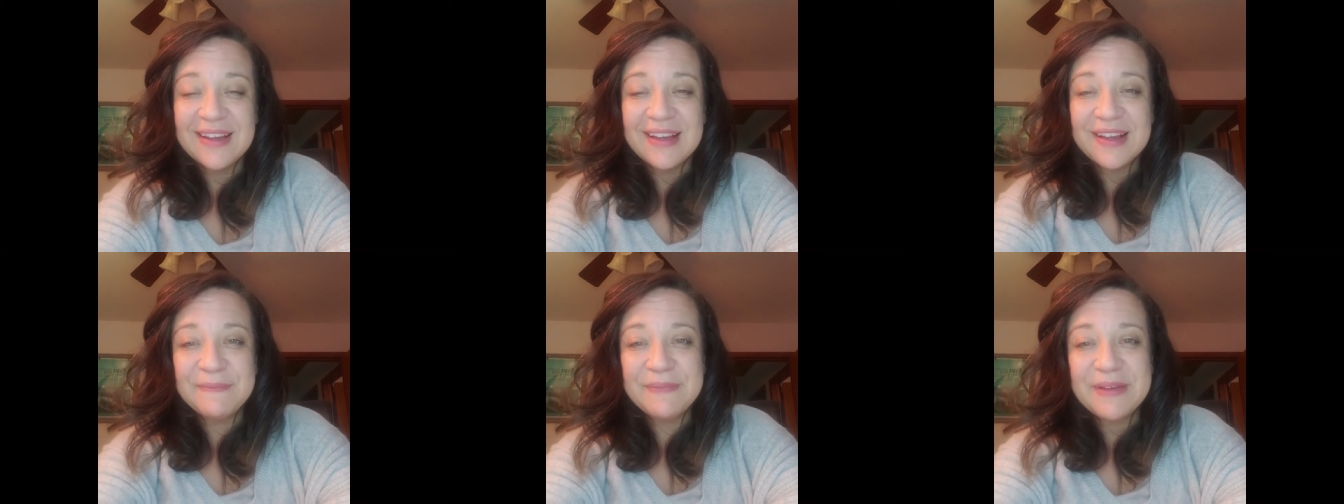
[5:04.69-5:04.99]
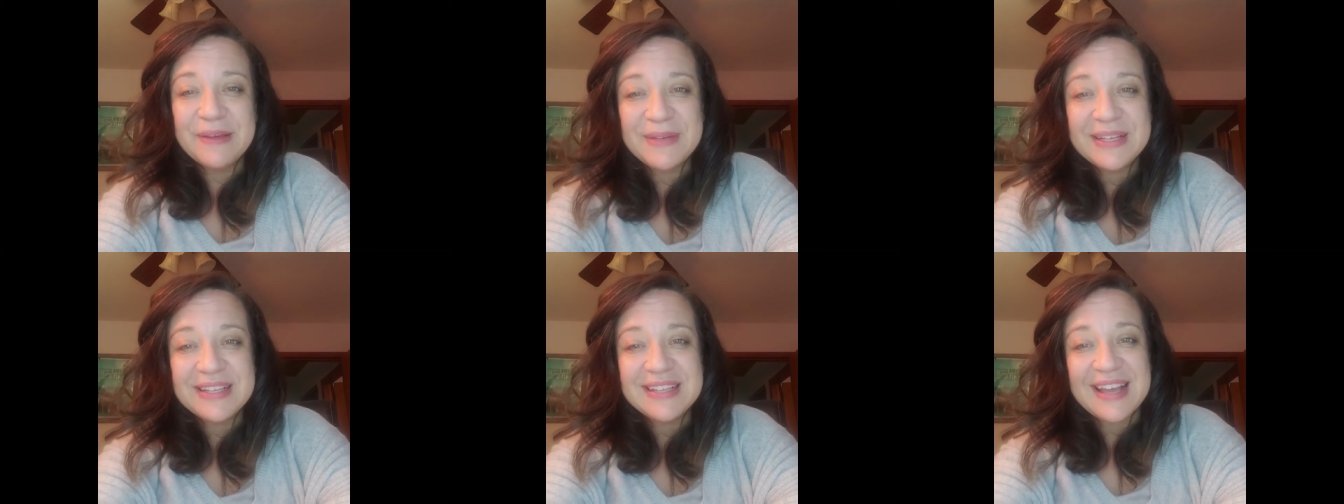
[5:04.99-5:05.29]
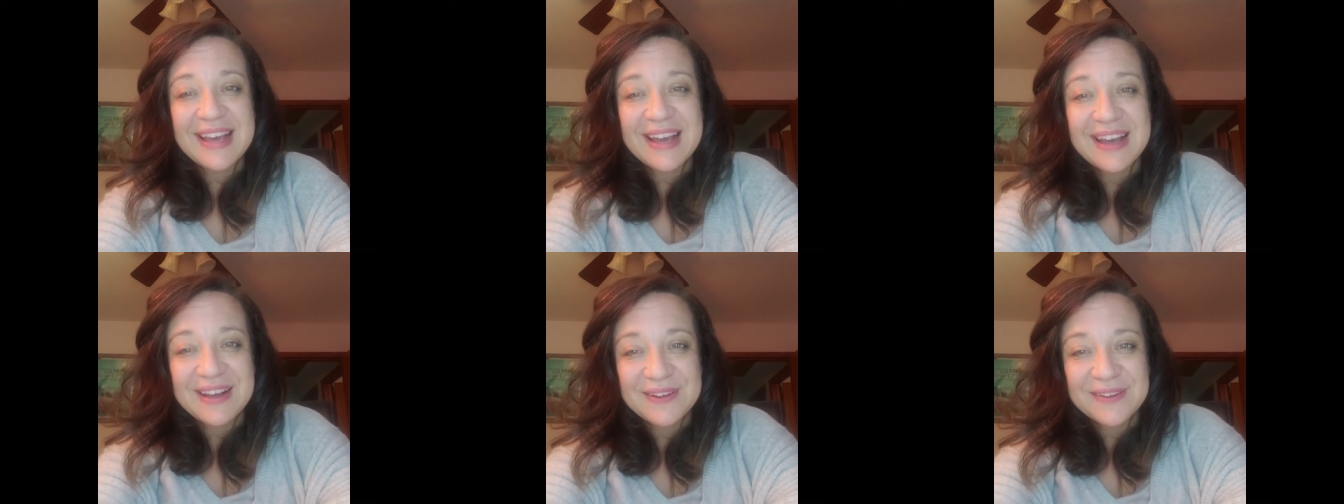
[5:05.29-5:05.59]
And maybe
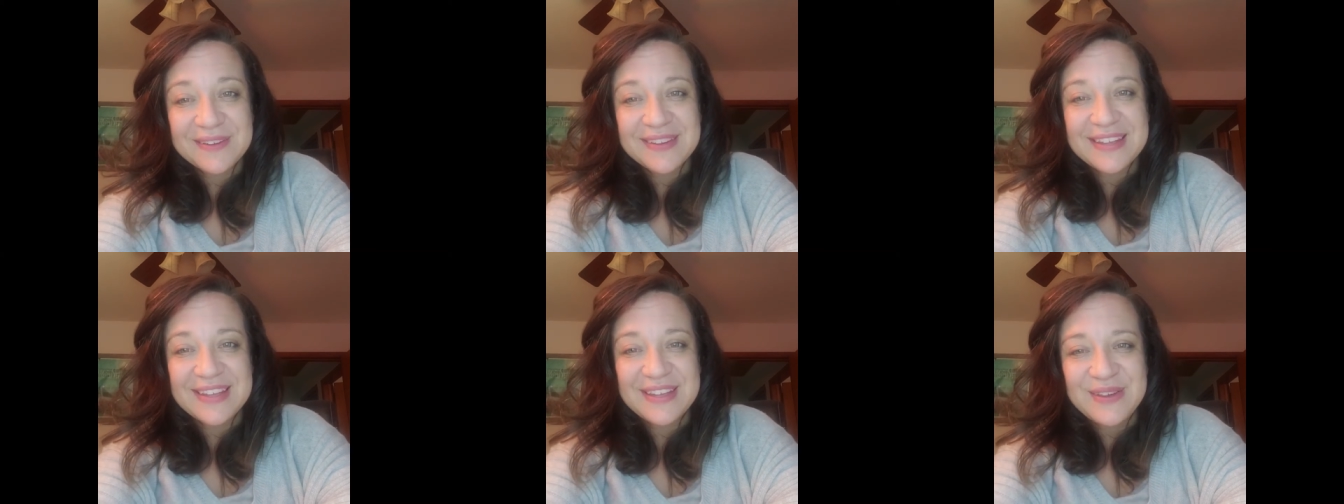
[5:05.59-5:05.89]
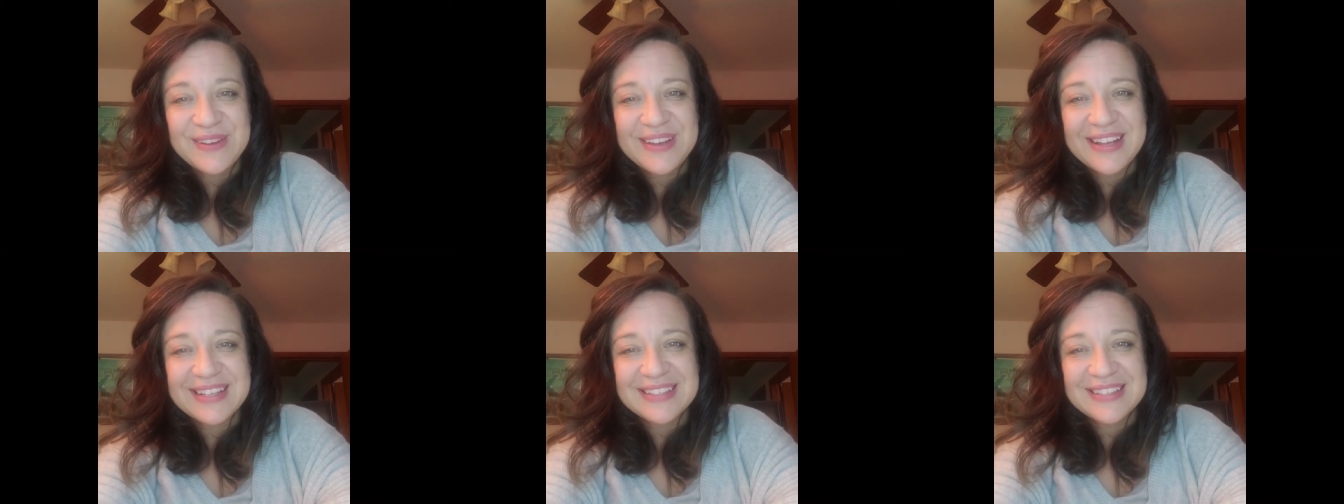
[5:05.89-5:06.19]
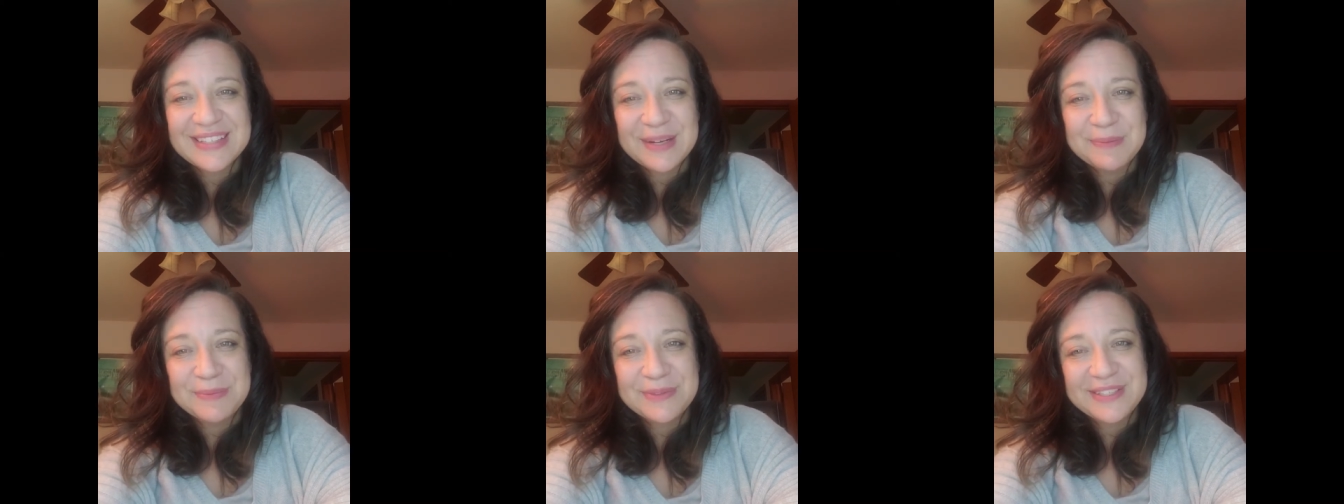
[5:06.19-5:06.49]
now that you get
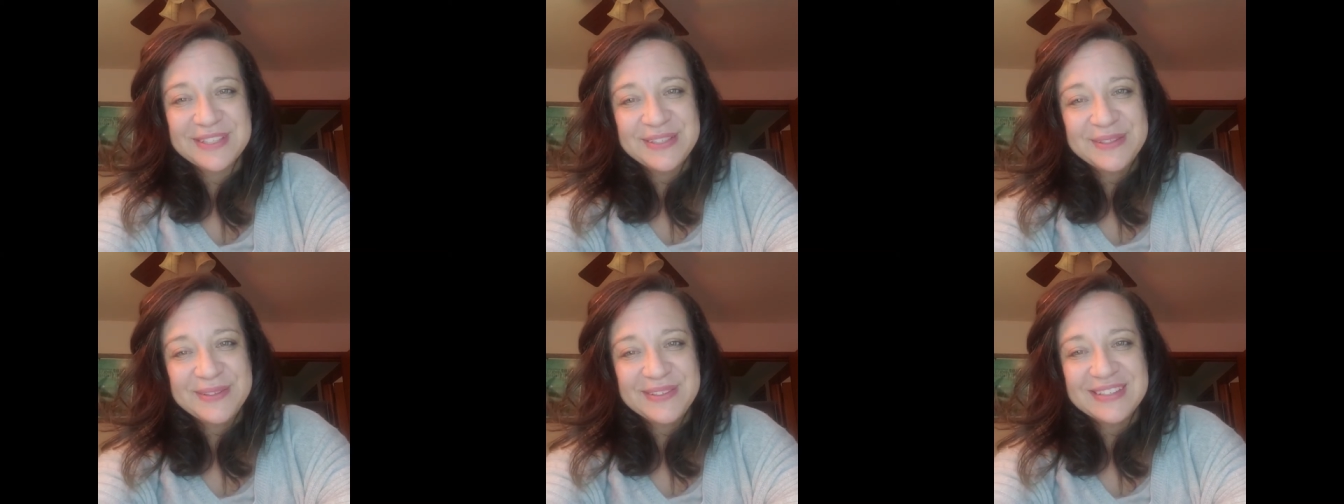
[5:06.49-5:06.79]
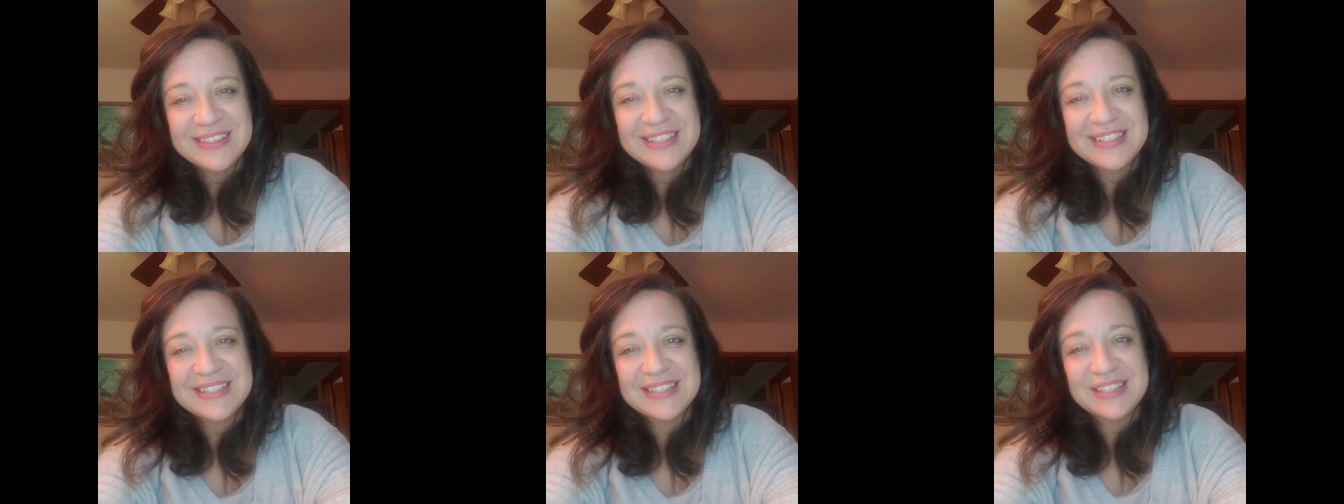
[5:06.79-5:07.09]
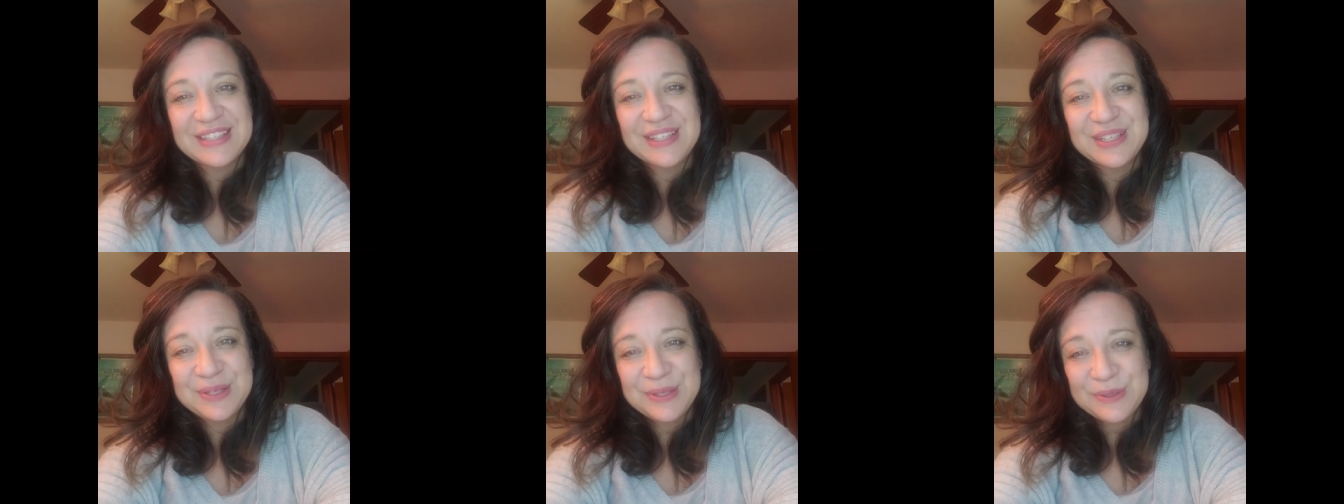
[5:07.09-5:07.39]
an opportunity
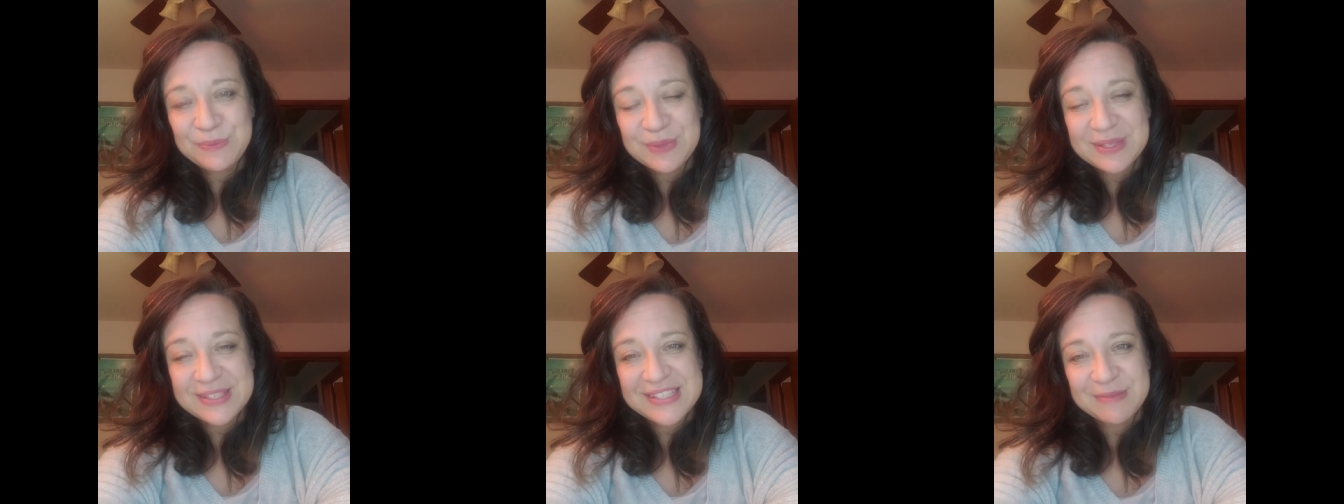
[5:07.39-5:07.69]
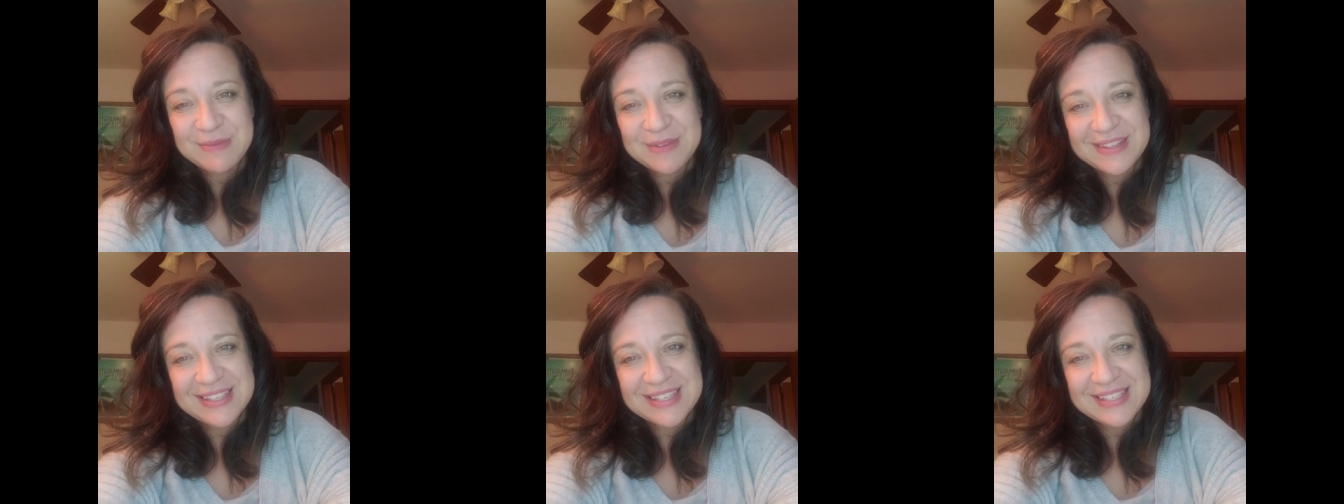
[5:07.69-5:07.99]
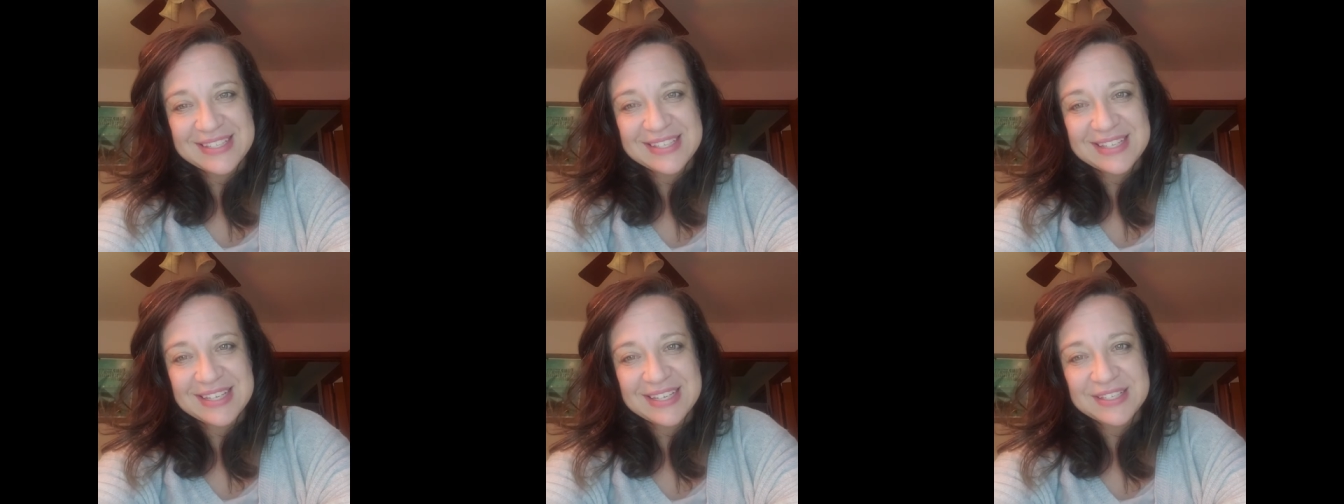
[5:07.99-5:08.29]
to learn what some of
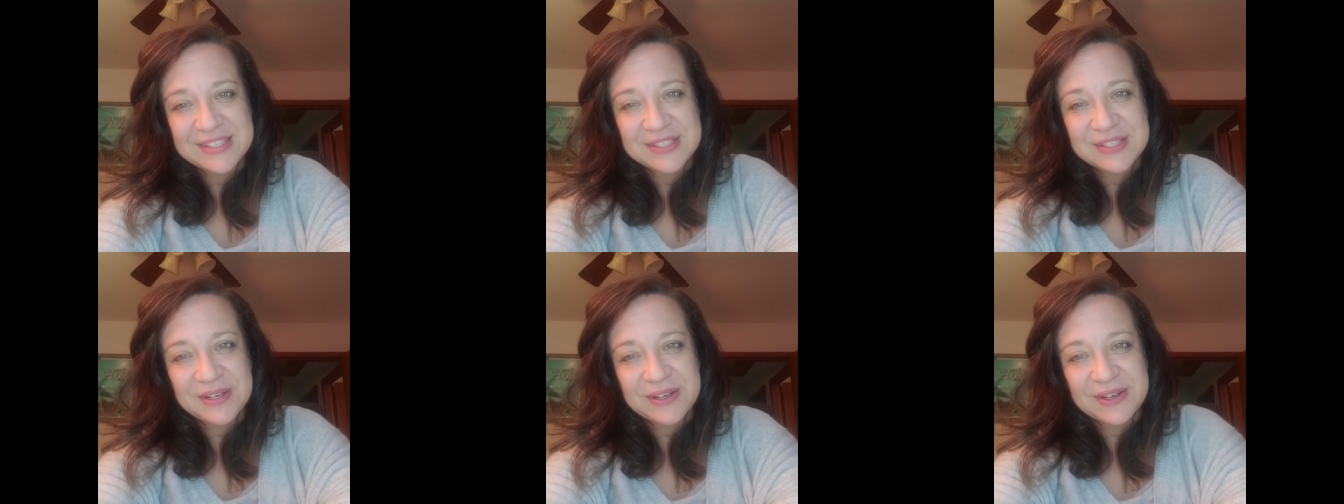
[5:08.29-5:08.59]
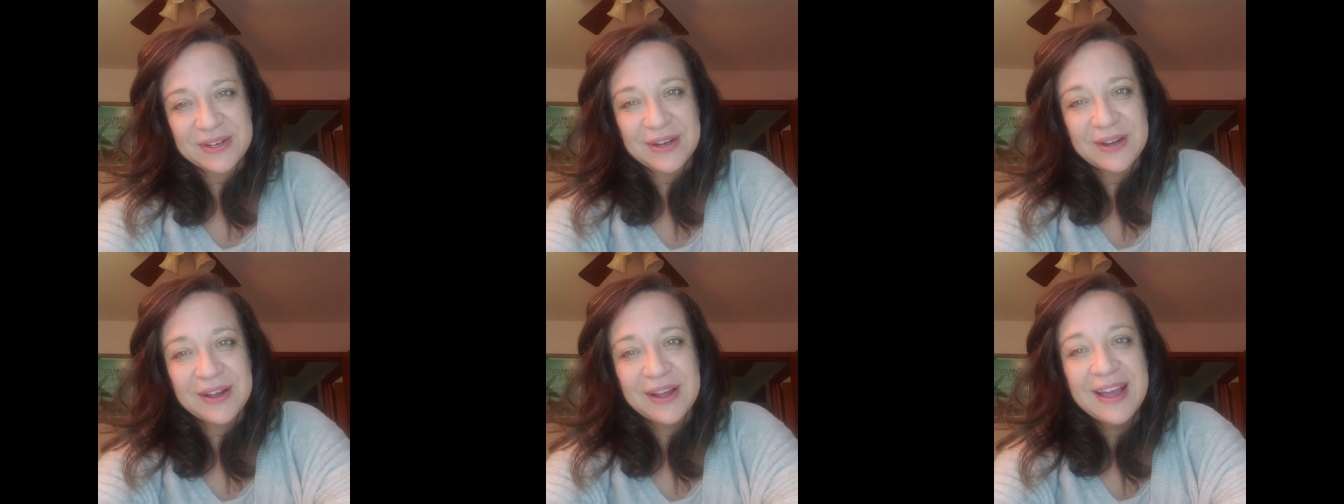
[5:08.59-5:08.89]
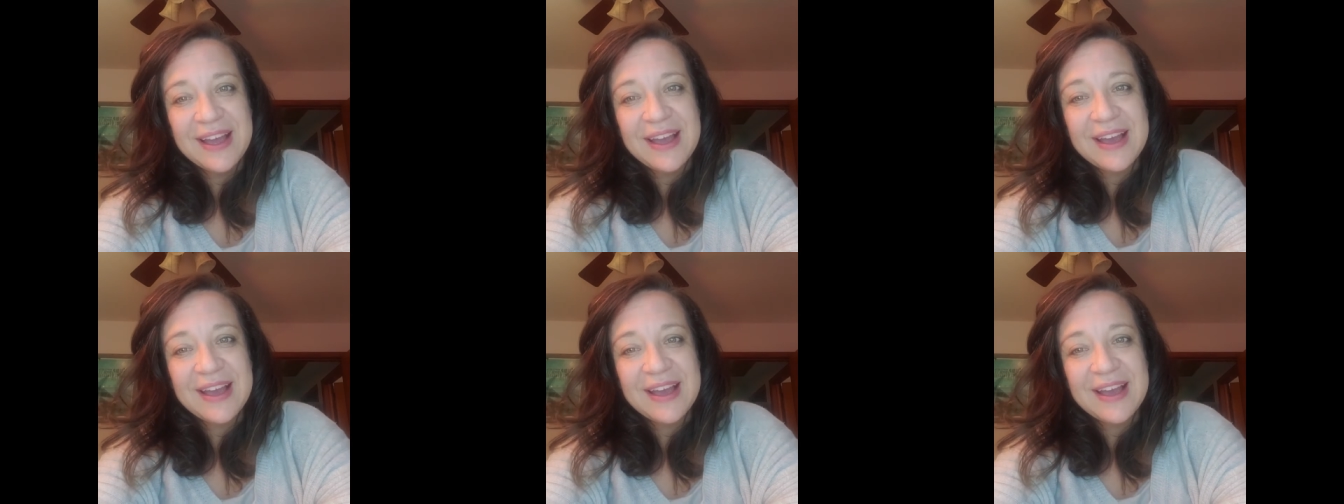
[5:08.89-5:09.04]
these things are,